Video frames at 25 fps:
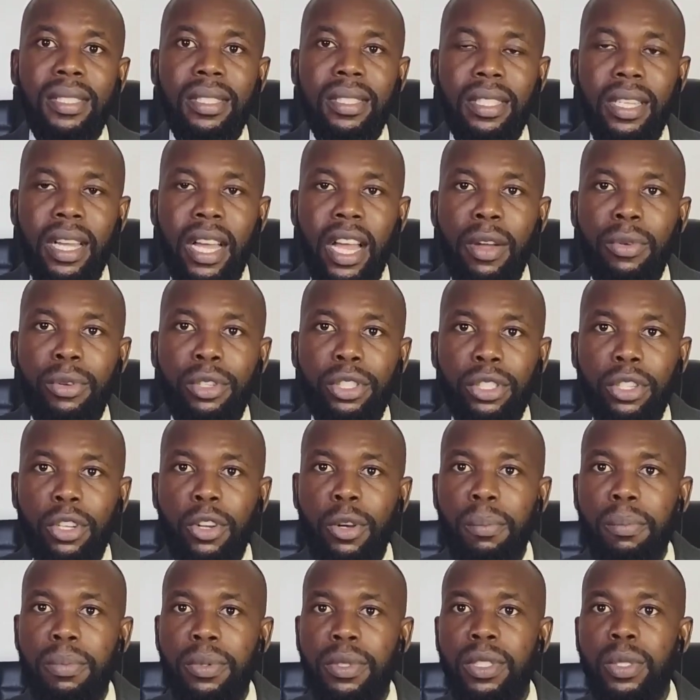the Irish
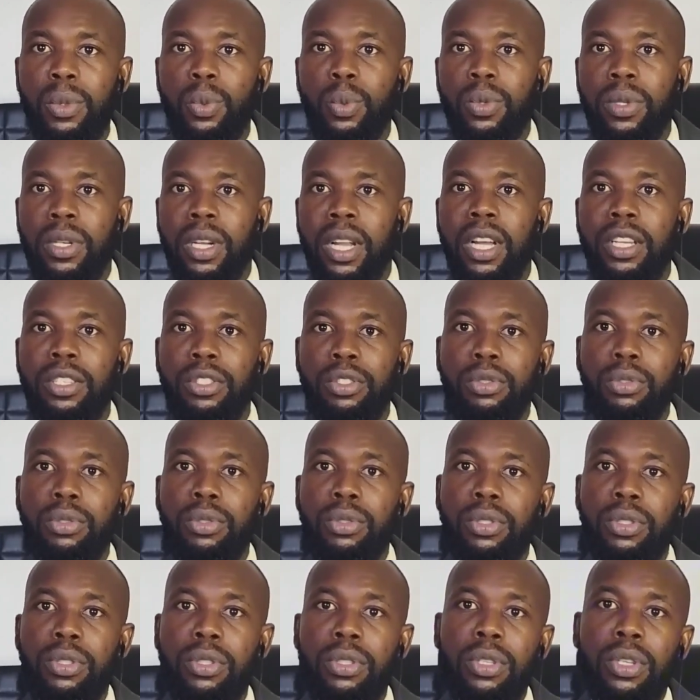company will now
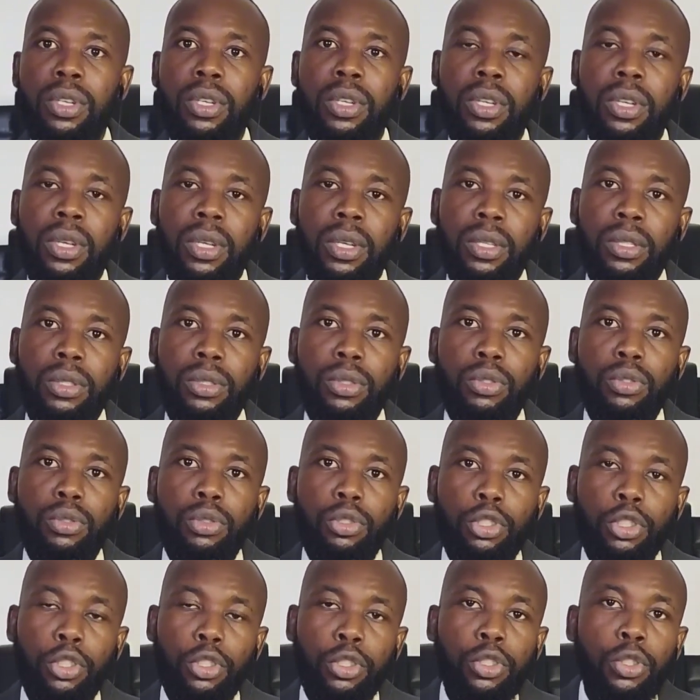use to
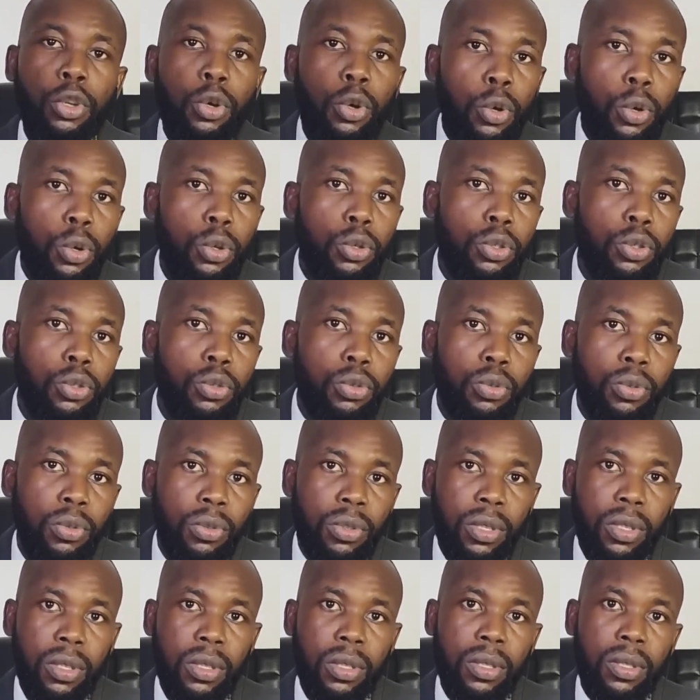show to
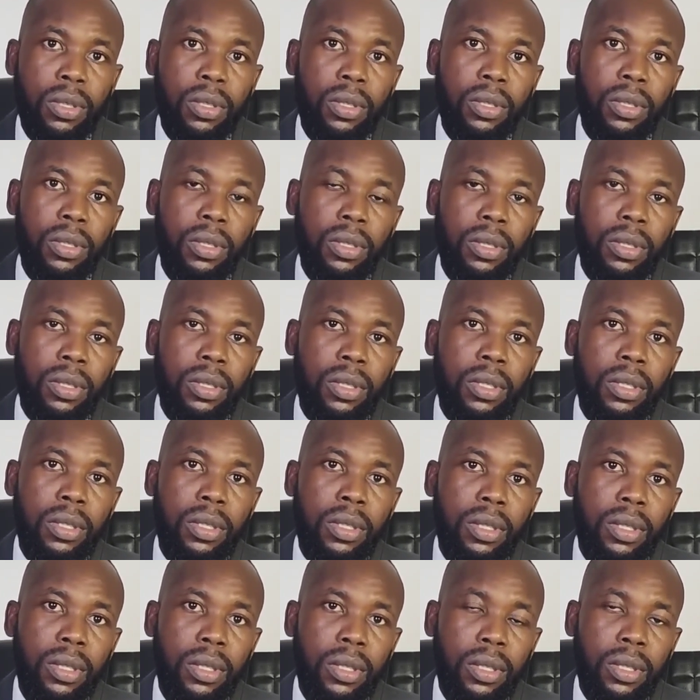
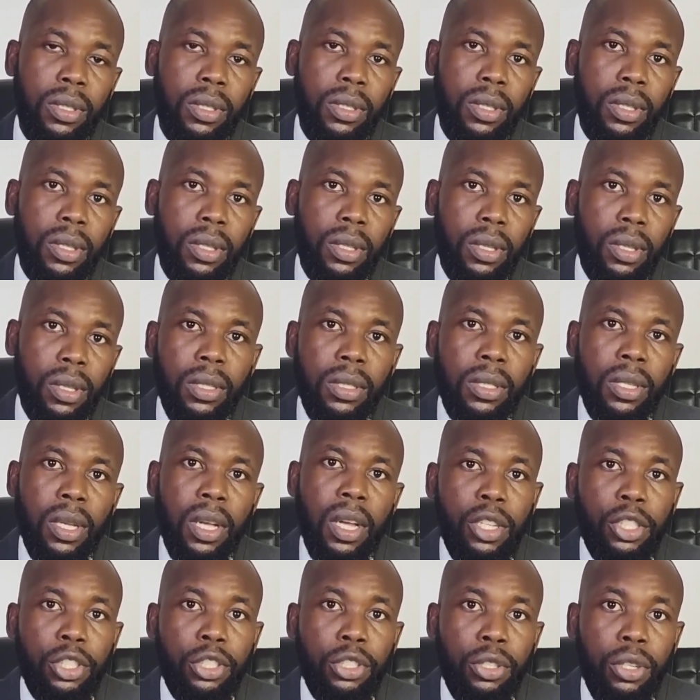the
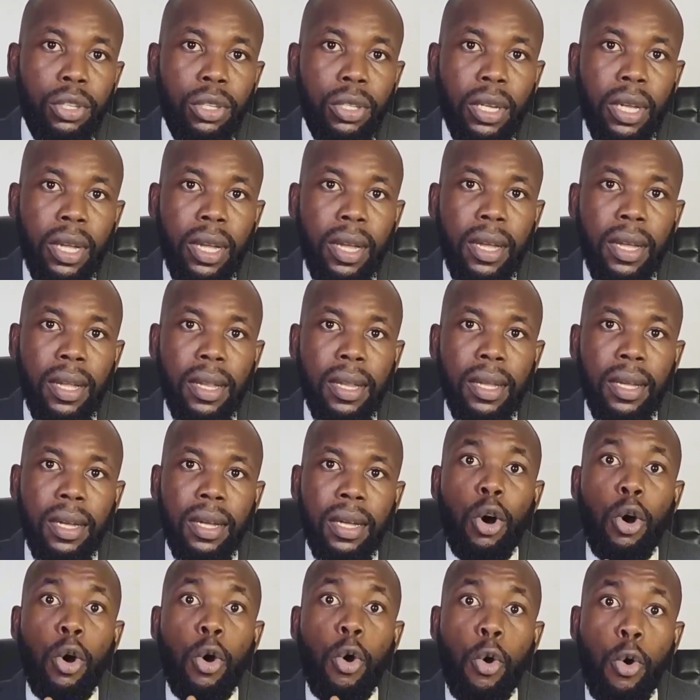national
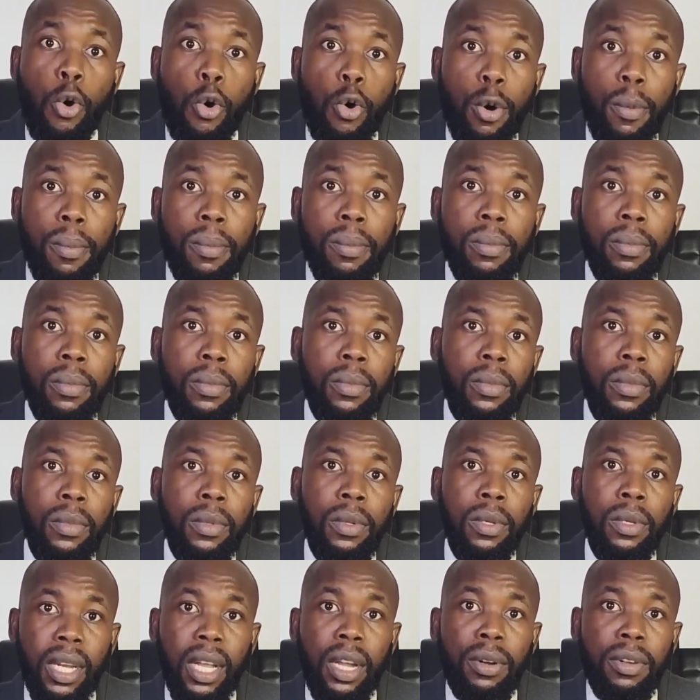or home
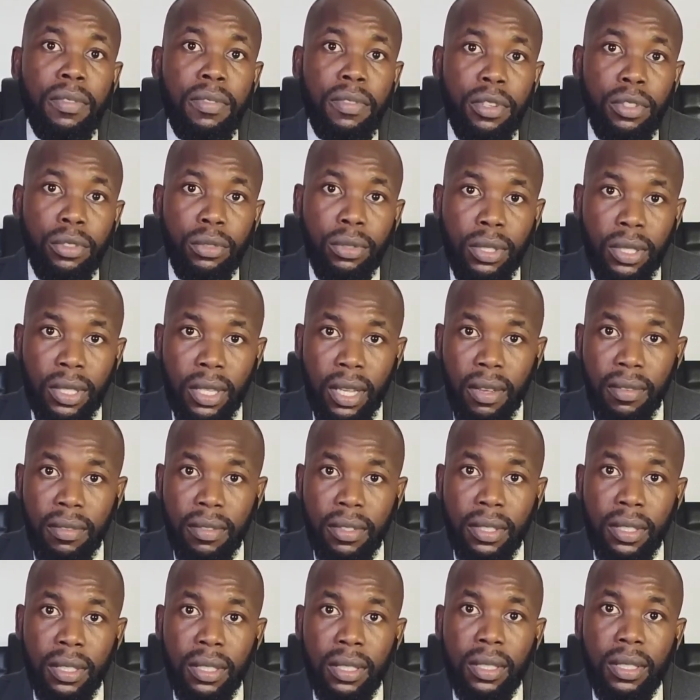internal revenue
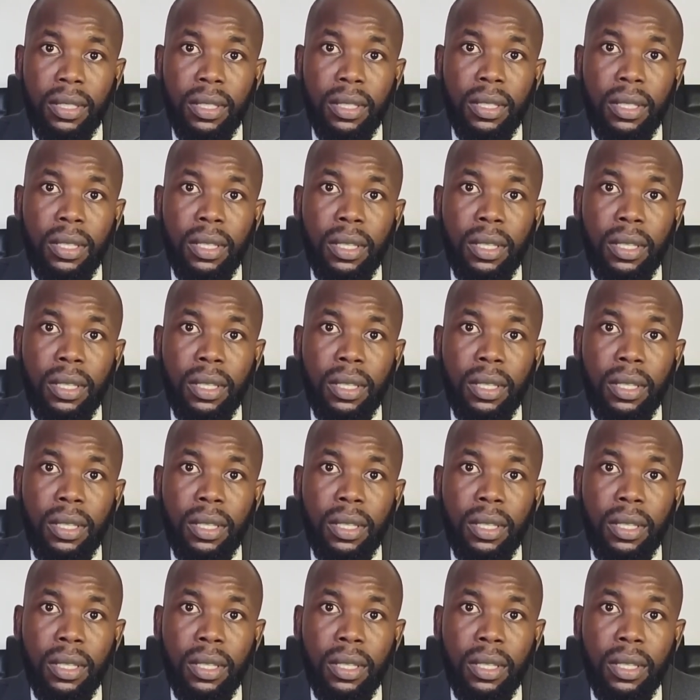service